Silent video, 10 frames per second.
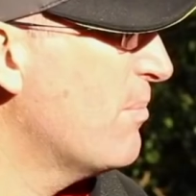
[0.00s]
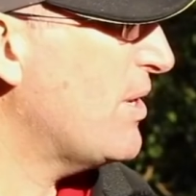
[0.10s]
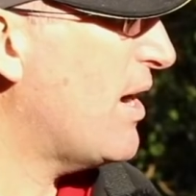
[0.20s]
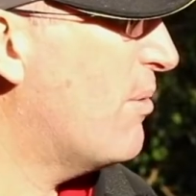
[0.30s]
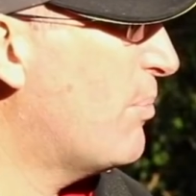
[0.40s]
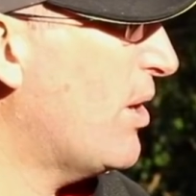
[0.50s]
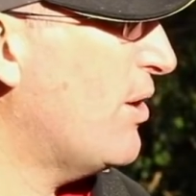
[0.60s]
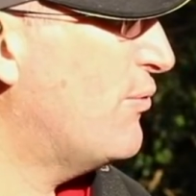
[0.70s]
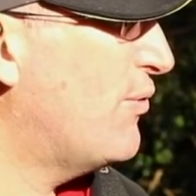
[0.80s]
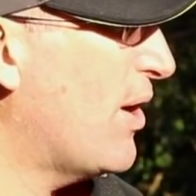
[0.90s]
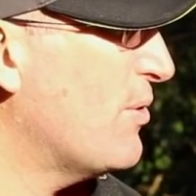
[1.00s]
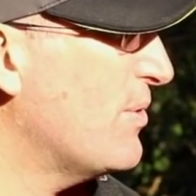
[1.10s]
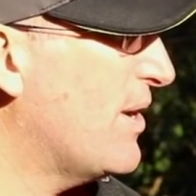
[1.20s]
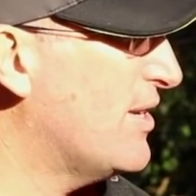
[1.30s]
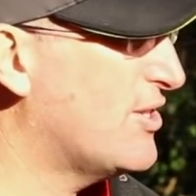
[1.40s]
but yeah, a bolo
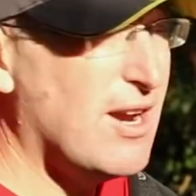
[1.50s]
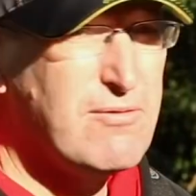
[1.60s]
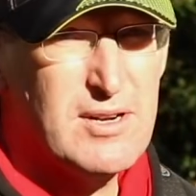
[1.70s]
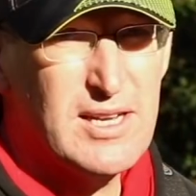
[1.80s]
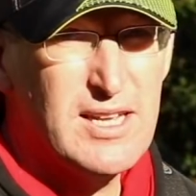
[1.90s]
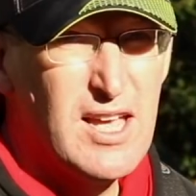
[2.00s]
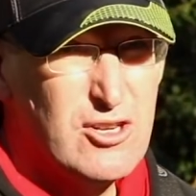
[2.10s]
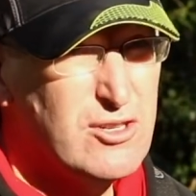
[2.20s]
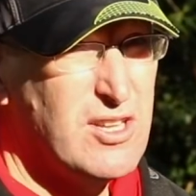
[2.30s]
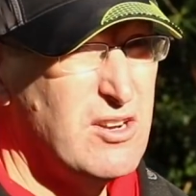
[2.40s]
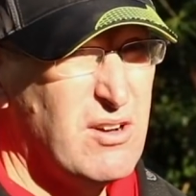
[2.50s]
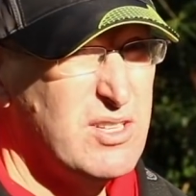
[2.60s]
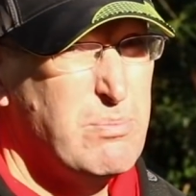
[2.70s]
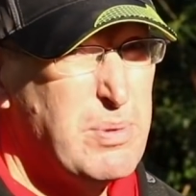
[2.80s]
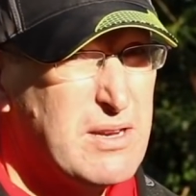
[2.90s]
float is generally just a
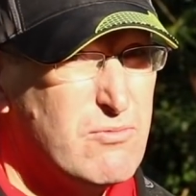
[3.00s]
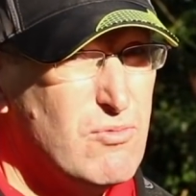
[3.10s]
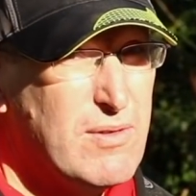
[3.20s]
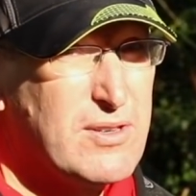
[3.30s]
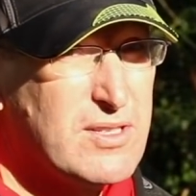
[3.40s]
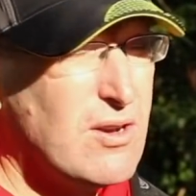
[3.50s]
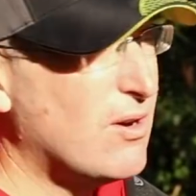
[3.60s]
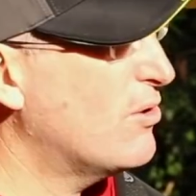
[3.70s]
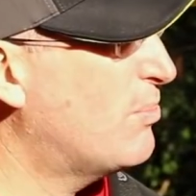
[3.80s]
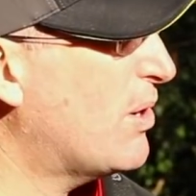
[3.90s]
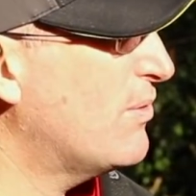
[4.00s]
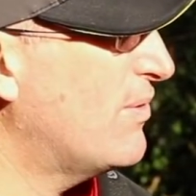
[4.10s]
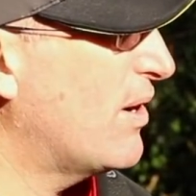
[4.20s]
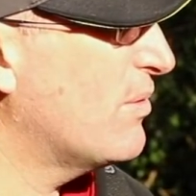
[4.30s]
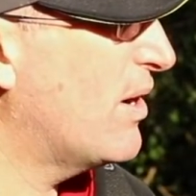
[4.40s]
nice big river style pole float.